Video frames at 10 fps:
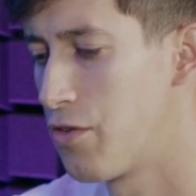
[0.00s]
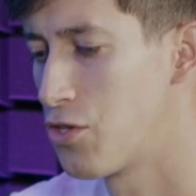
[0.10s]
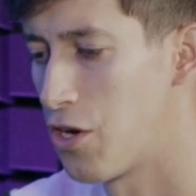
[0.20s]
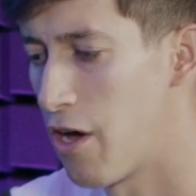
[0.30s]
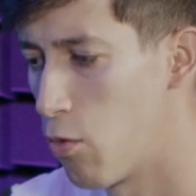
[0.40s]

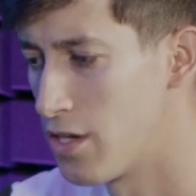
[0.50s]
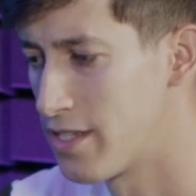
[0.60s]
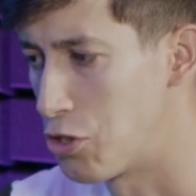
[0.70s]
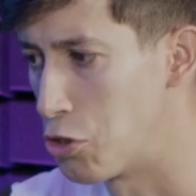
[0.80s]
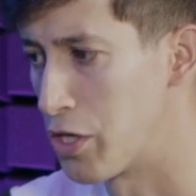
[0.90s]
videos are not ones
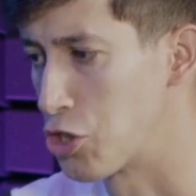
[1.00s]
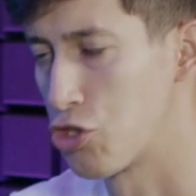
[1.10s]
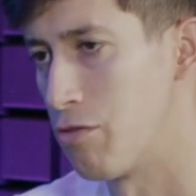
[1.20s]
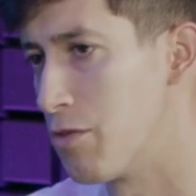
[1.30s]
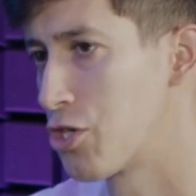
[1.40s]
that do
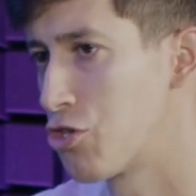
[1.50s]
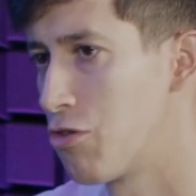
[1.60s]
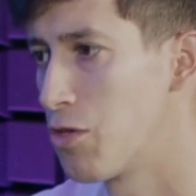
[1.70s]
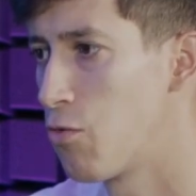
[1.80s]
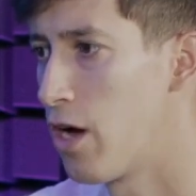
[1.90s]
extremely,
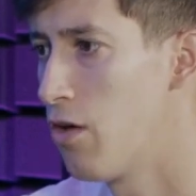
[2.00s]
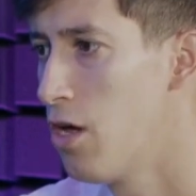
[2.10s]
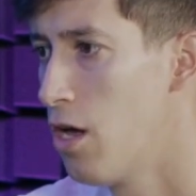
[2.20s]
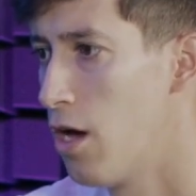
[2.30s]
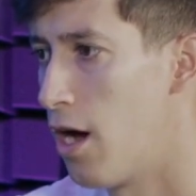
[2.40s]
extremely well.
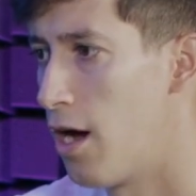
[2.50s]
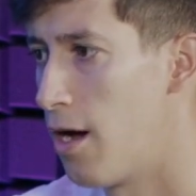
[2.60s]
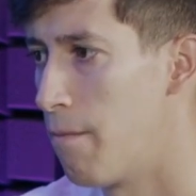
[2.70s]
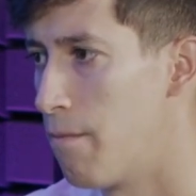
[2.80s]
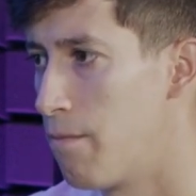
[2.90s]
Mm-hmm.
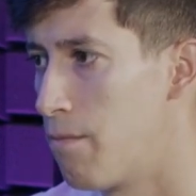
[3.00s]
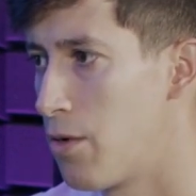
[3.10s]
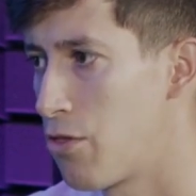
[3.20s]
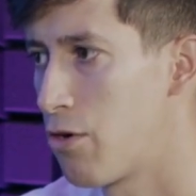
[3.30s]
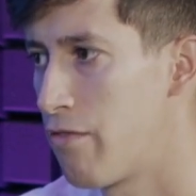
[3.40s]
Um,
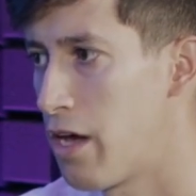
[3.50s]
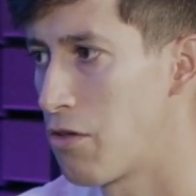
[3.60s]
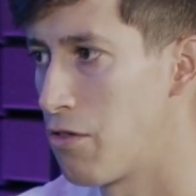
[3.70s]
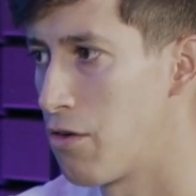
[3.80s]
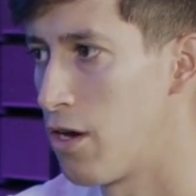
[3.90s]
but they're a
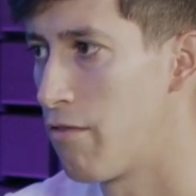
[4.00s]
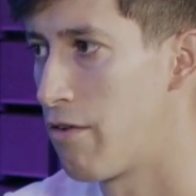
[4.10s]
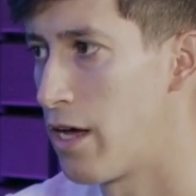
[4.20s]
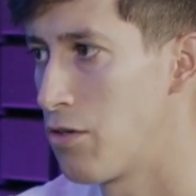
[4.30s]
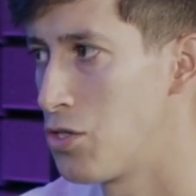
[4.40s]
value and they're a
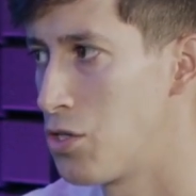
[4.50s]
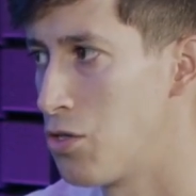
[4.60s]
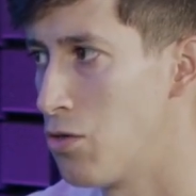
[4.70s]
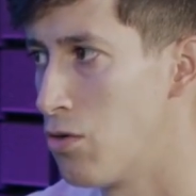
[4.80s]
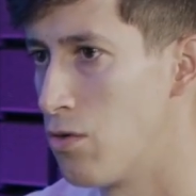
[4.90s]
value
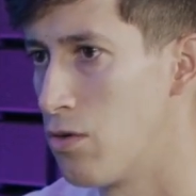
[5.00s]
to but they're